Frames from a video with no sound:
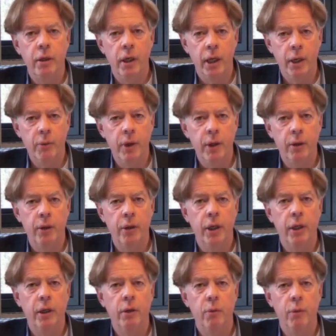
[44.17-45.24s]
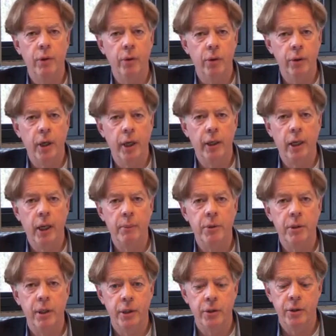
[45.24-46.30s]
inquiry learning with online
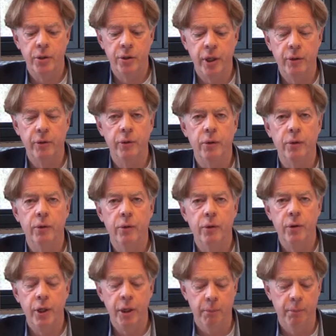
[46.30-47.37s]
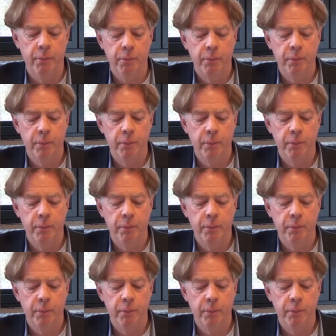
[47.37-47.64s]
labs is the central theme.